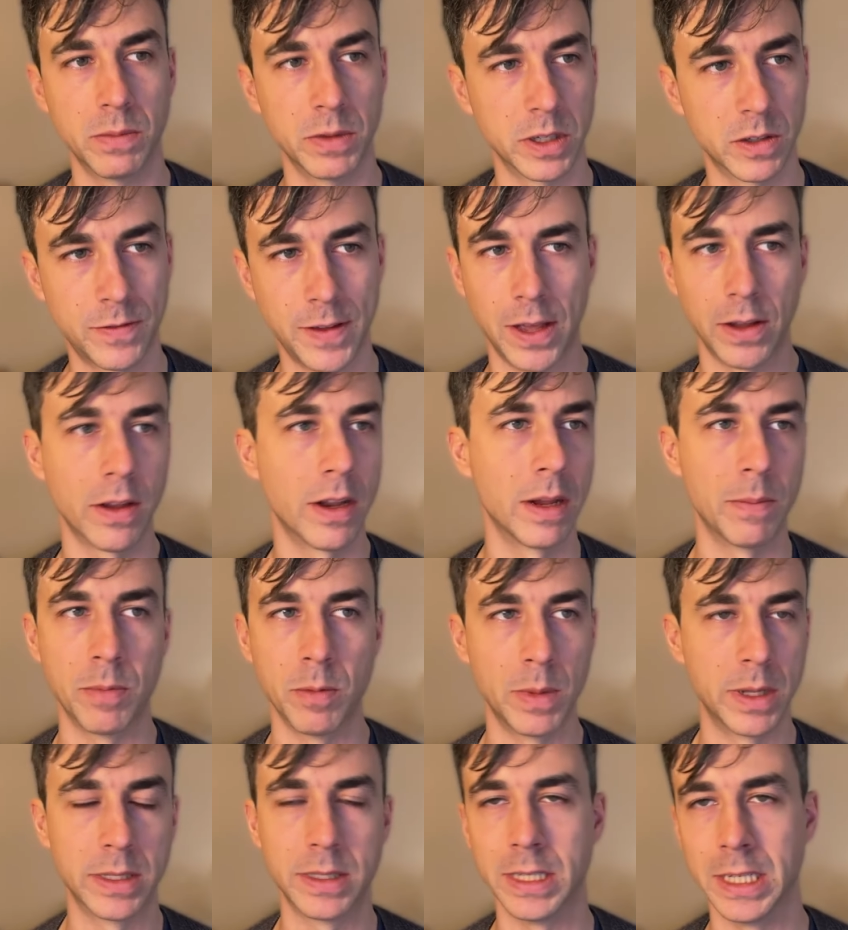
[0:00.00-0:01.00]
because Falcon
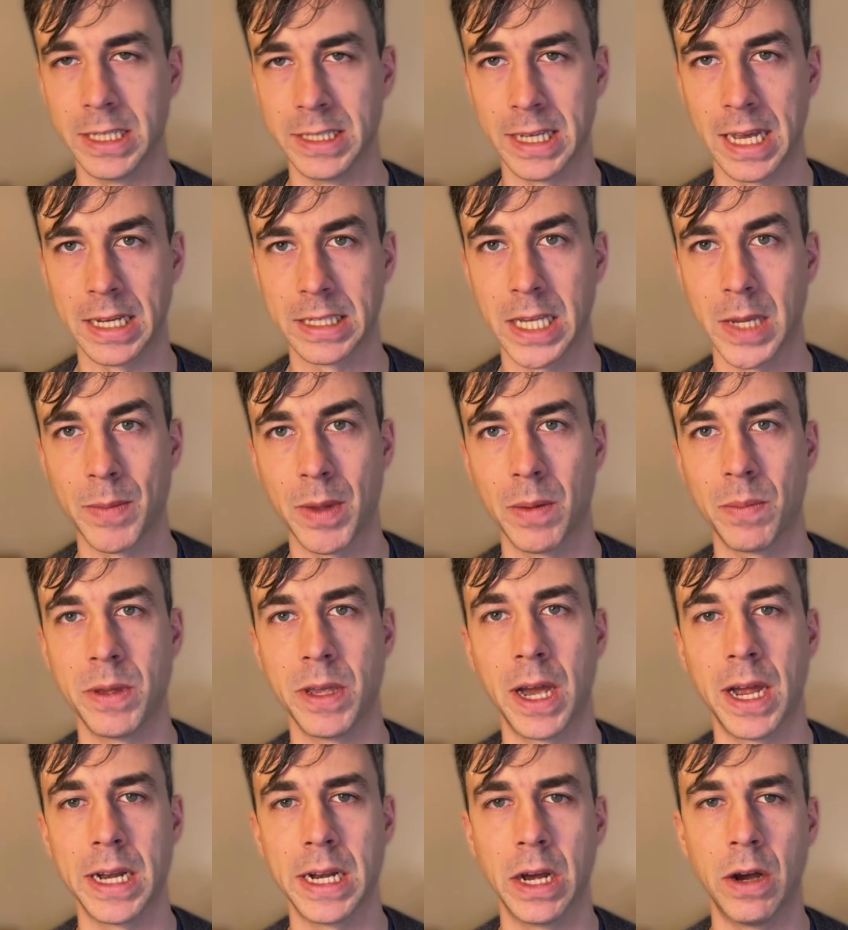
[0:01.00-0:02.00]
implements the exact same
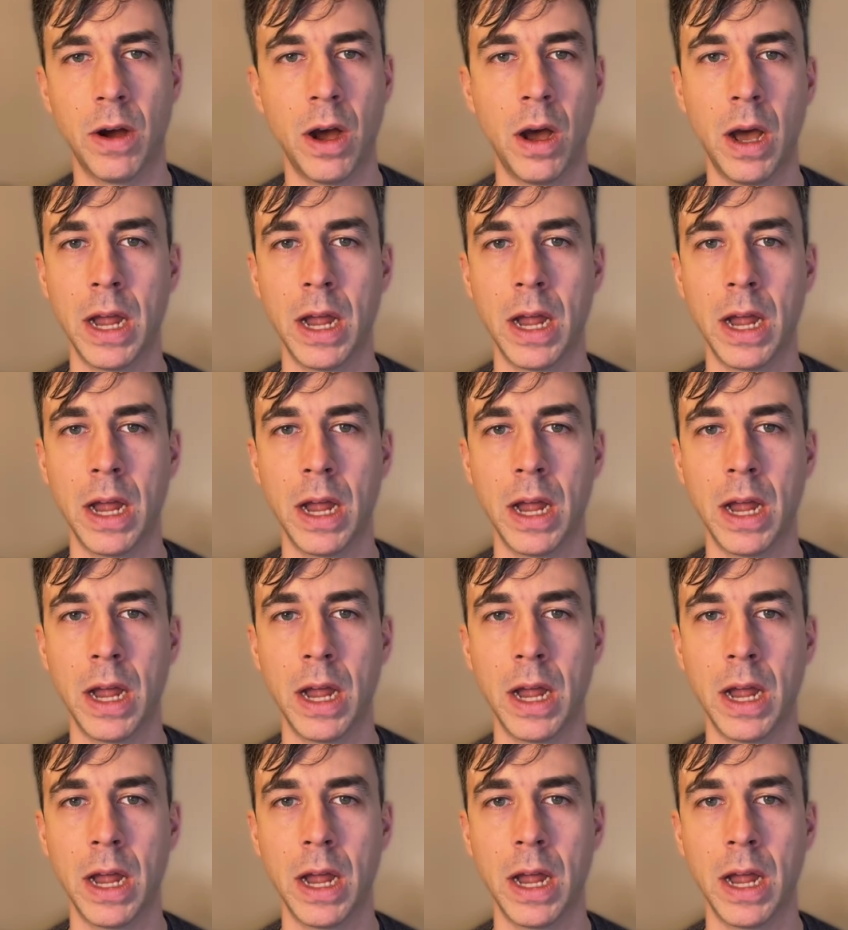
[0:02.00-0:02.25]
API now.